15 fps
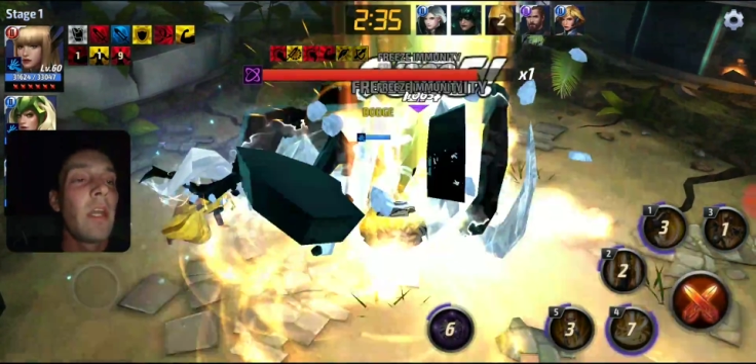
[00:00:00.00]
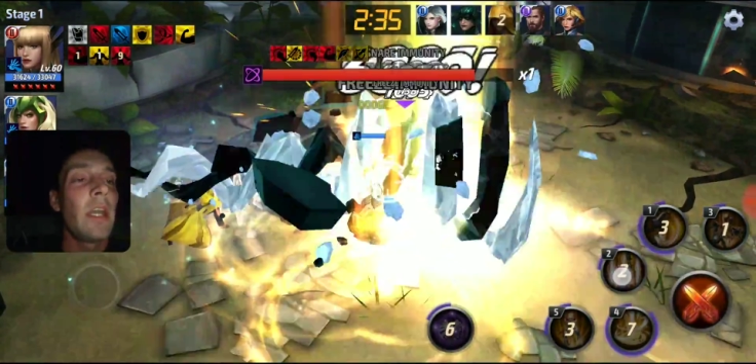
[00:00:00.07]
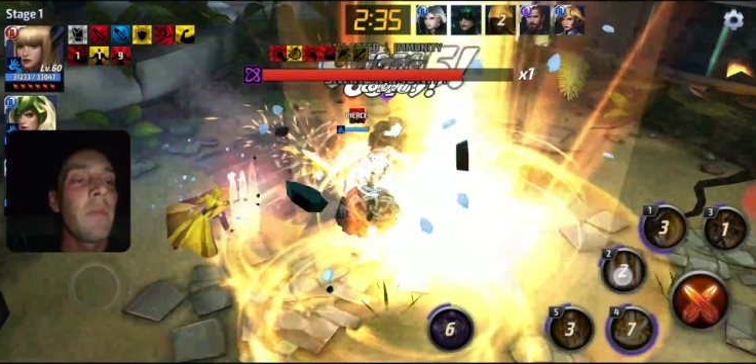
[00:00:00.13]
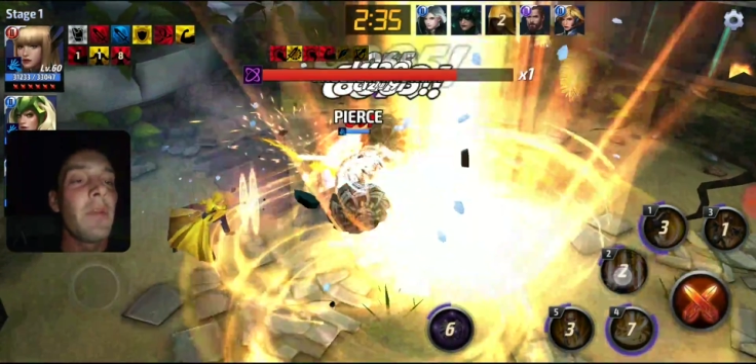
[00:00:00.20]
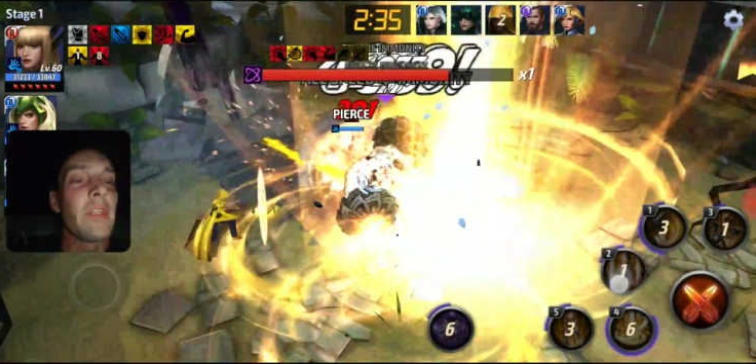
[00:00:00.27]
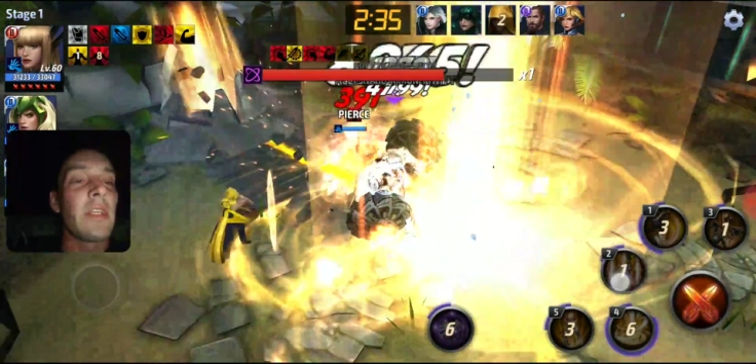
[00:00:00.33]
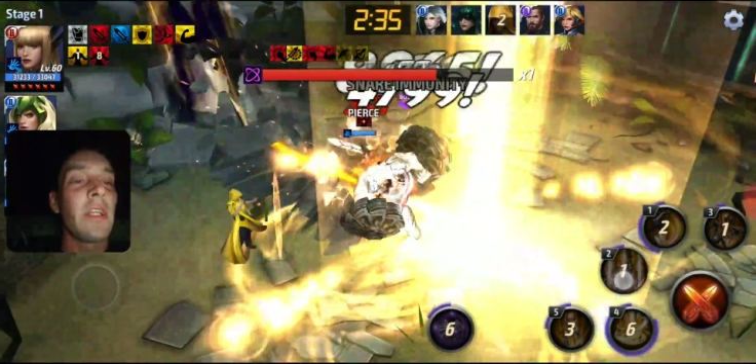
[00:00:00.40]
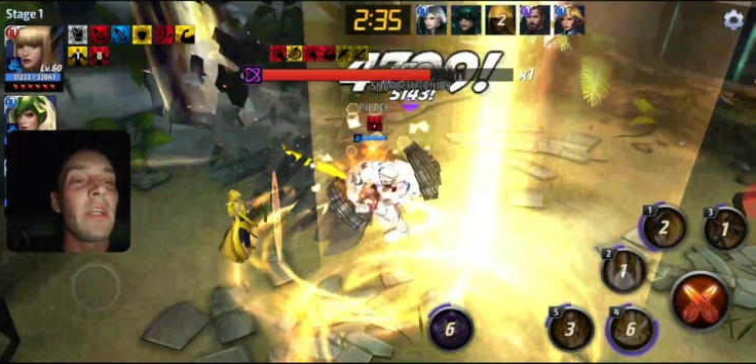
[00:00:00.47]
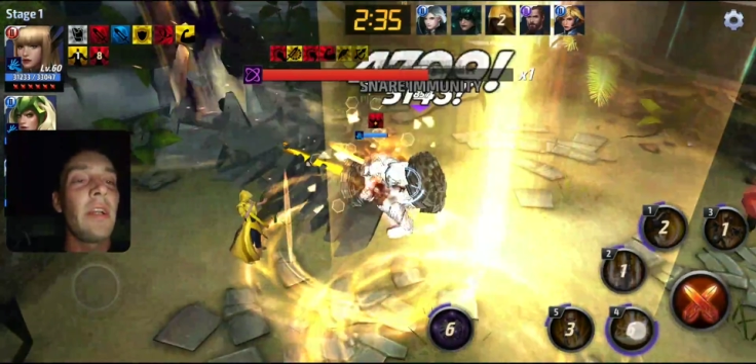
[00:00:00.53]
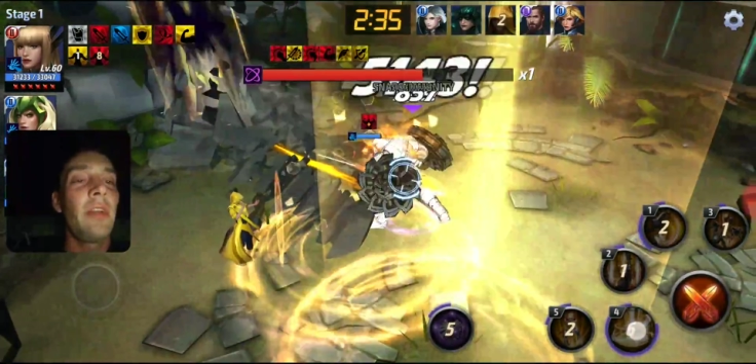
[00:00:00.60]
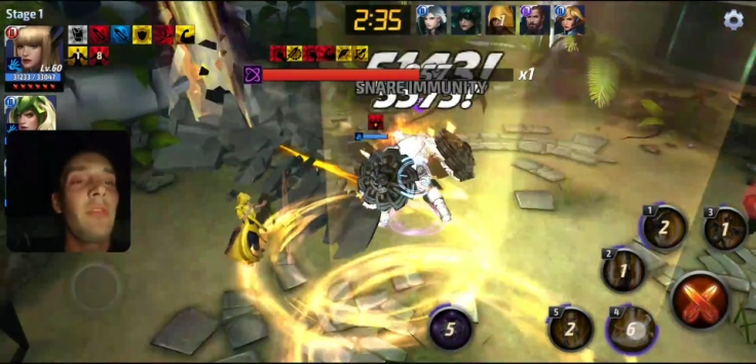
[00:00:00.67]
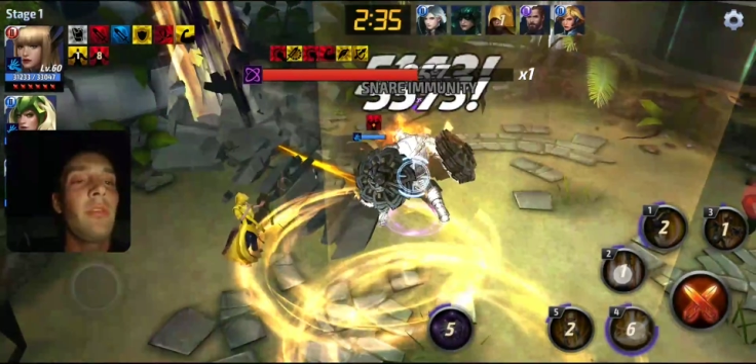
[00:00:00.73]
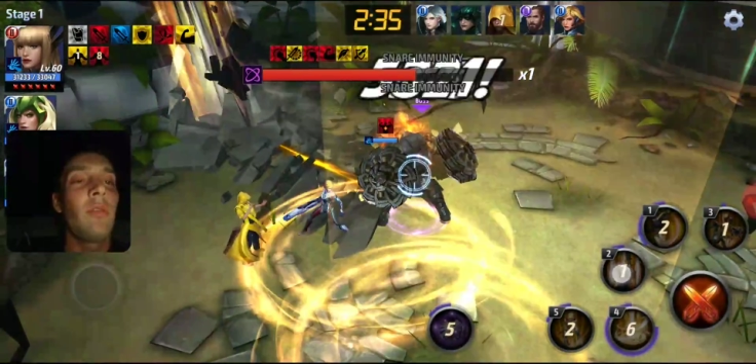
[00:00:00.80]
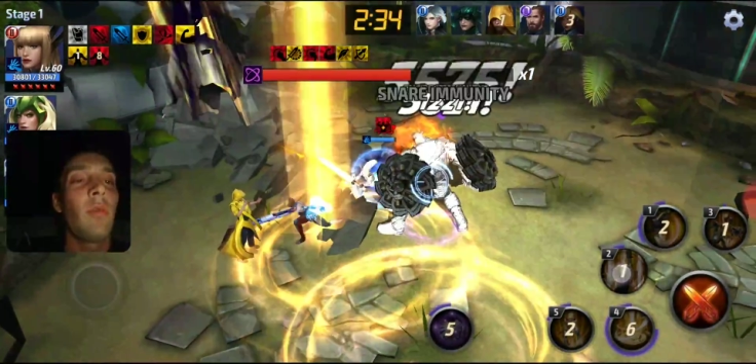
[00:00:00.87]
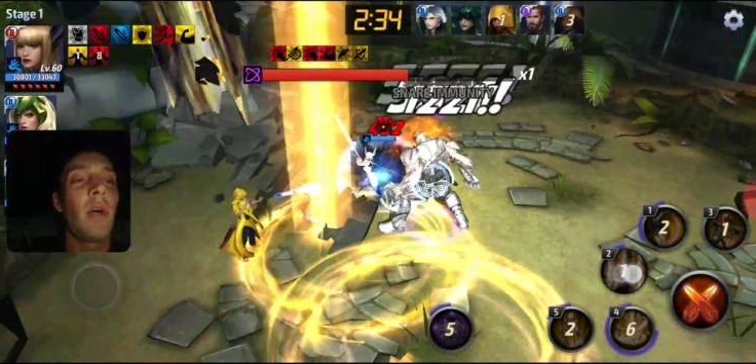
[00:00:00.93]
Anyways, I
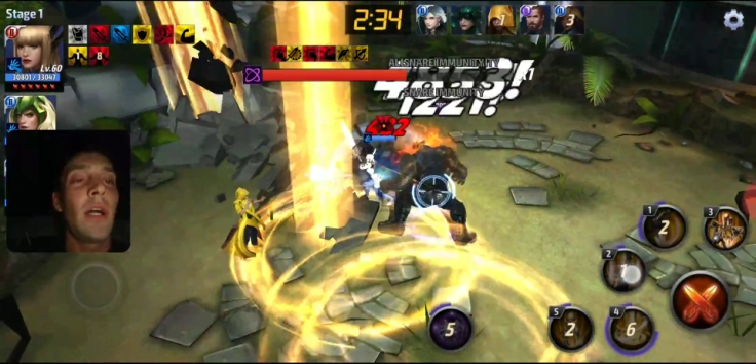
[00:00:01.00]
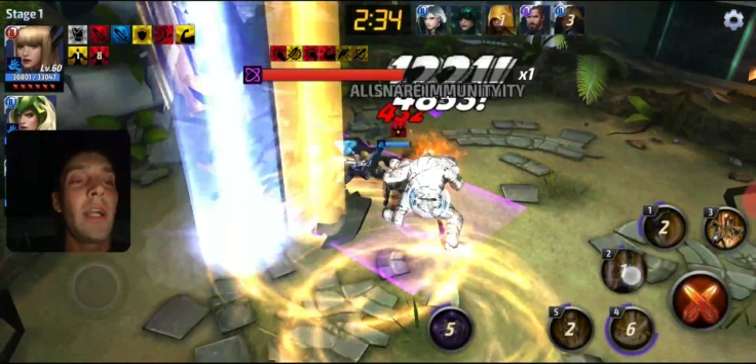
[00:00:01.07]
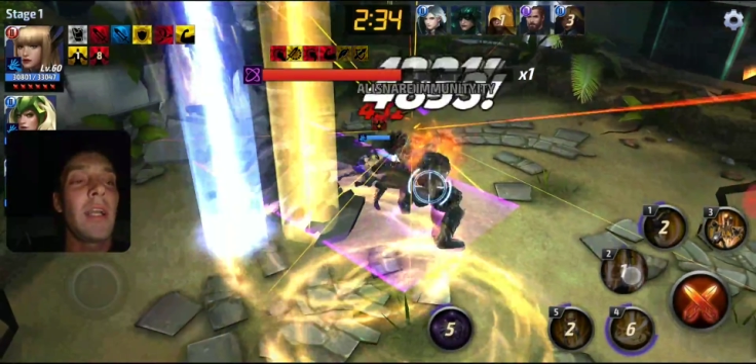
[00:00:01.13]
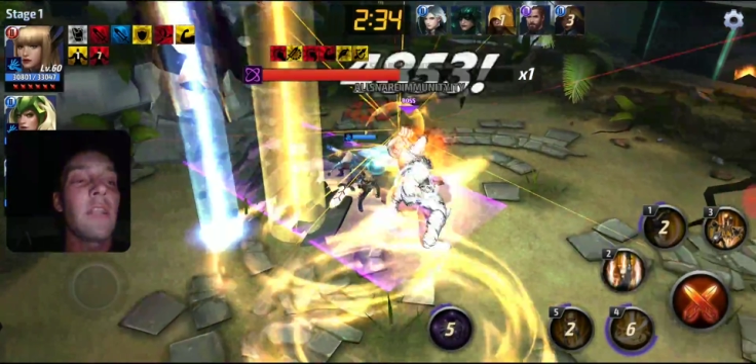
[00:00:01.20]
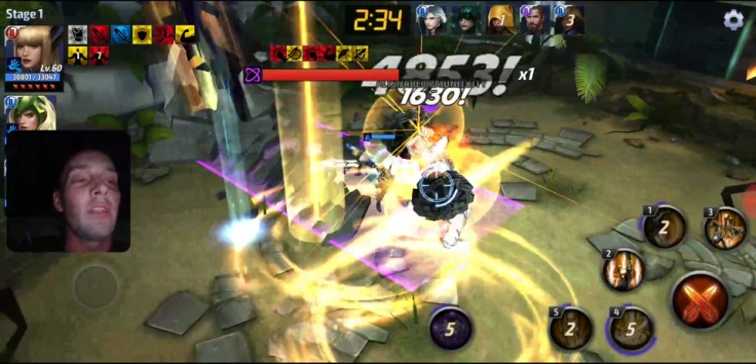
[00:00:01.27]
don't know why,